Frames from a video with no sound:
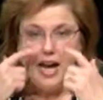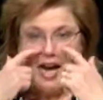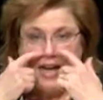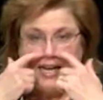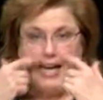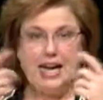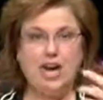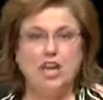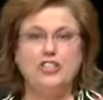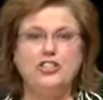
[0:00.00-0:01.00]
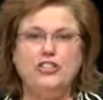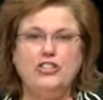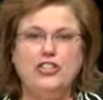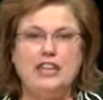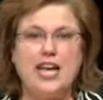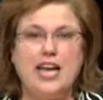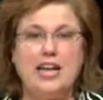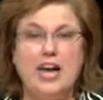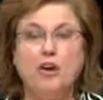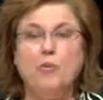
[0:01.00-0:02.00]
I also learned that
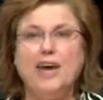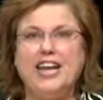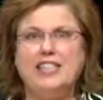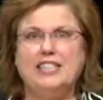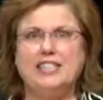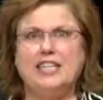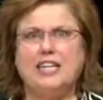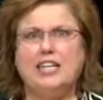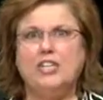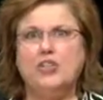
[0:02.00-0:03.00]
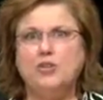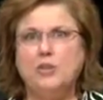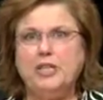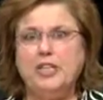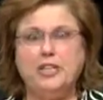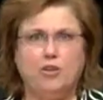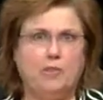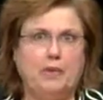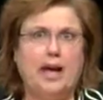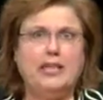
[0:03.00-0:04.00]
airways contributed, or
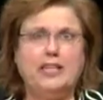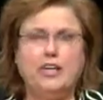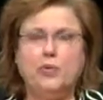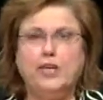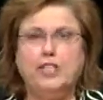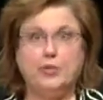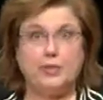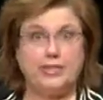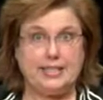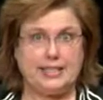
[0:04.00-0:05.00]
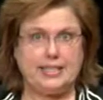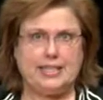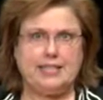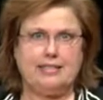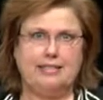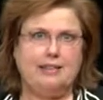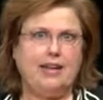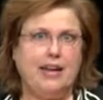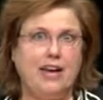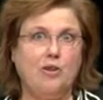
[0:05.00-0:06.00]
blocked airways, or resistant
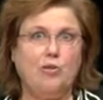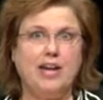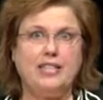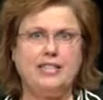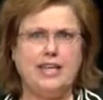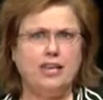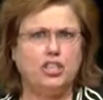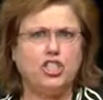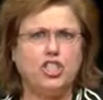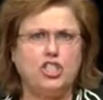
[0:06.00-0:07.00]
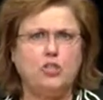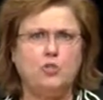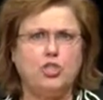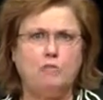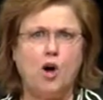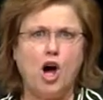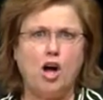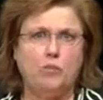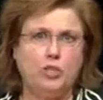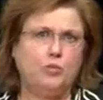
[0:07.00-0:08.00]
airways that are just too
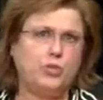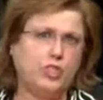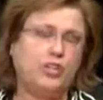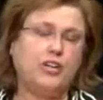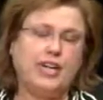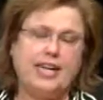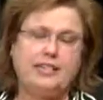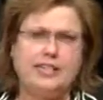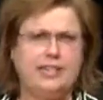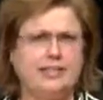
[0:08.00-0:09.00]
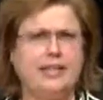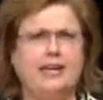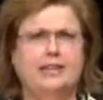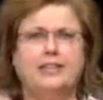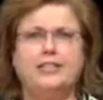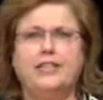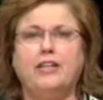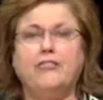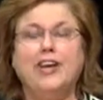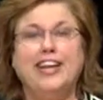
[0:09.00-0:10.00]
small, which was her case. I guess I kind of lost
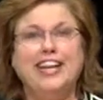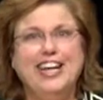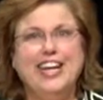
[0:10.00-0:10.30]
that thread.